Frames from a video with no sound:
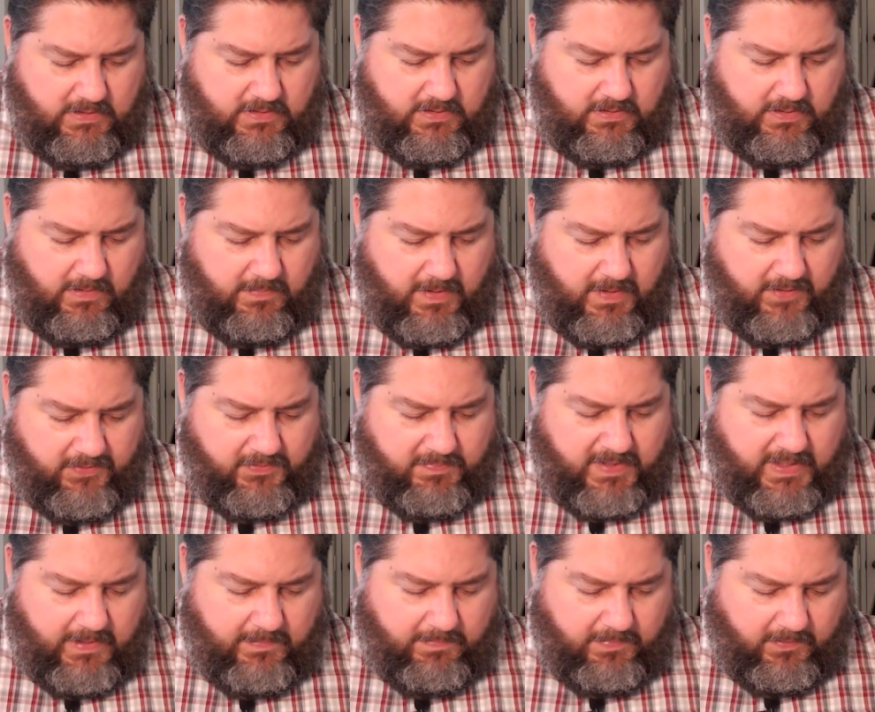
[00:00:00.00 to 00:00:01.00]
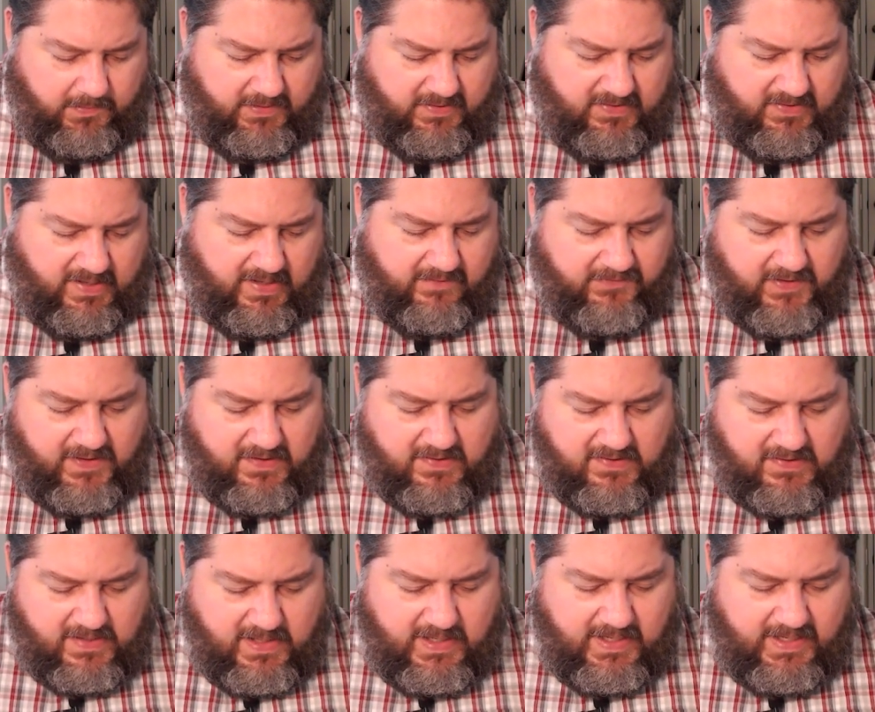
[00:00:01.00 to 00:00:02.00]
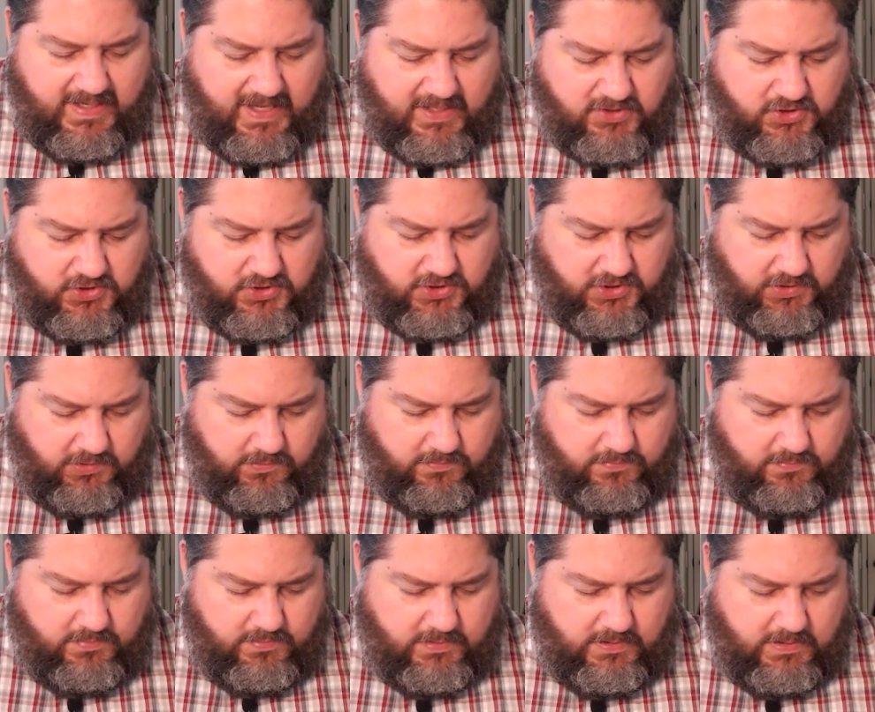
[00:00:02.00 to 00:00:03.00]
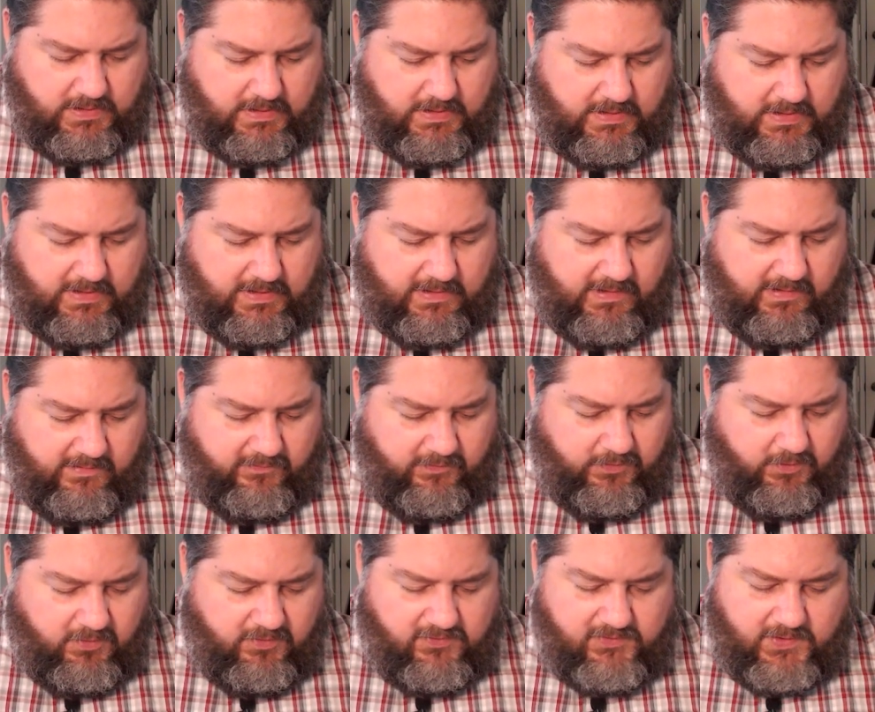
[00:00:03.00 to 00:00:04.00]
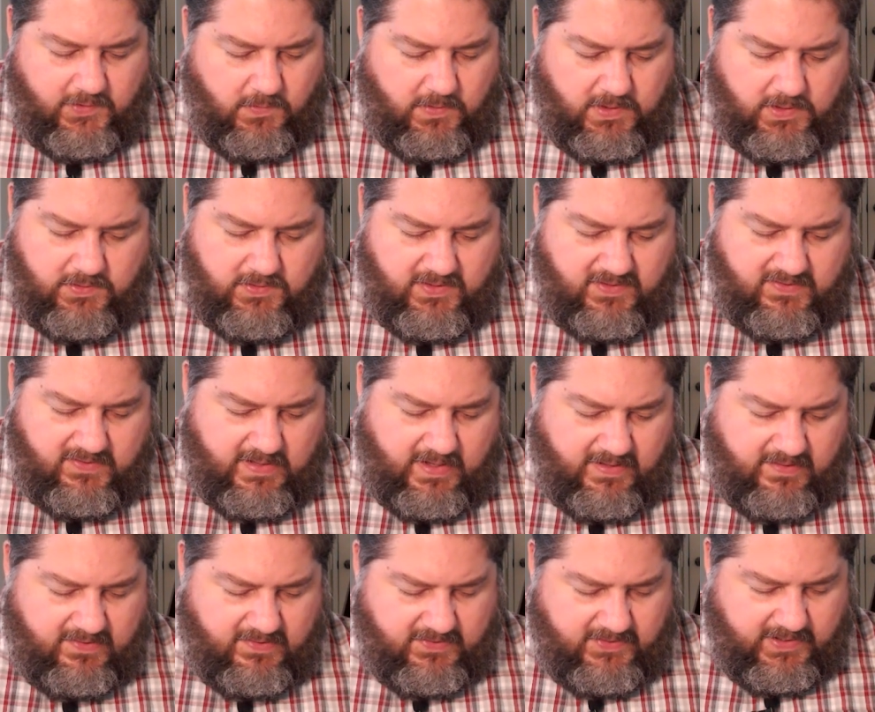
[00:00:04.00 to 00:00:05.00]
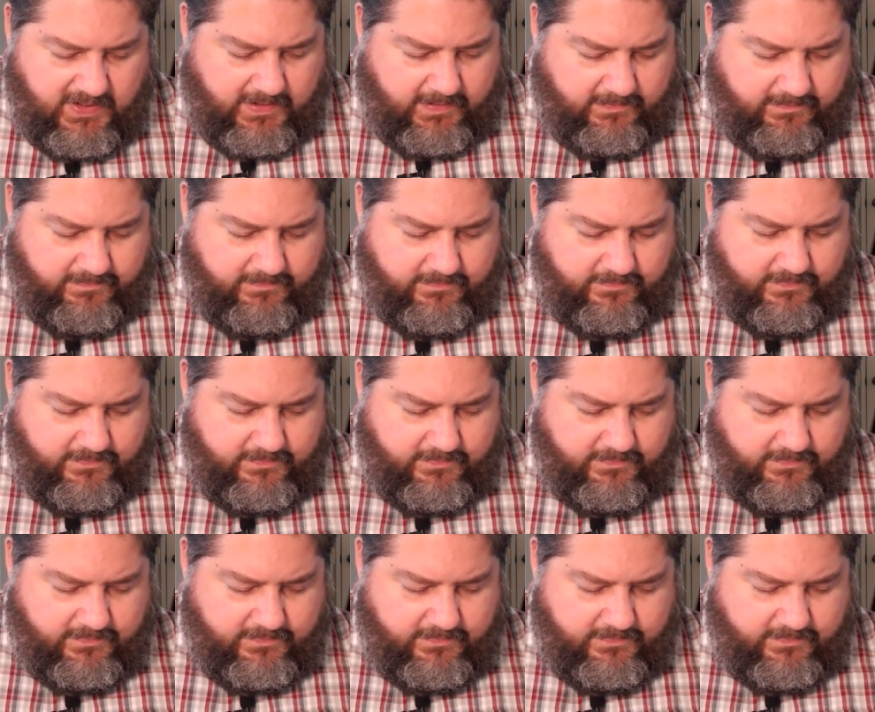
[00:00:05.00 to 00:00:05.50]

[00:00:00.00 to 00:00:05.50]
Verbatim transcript: about the people. He said, If they sin against you, for there is no one who does not sin,